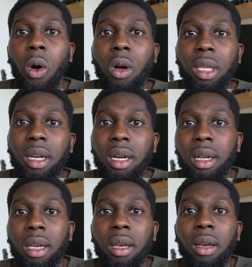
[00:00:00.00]

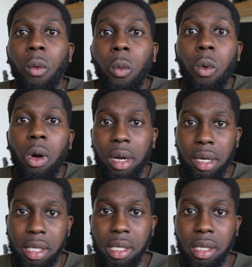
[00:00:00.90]
other
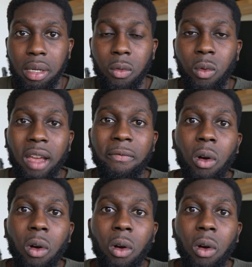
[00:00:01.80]
works, right?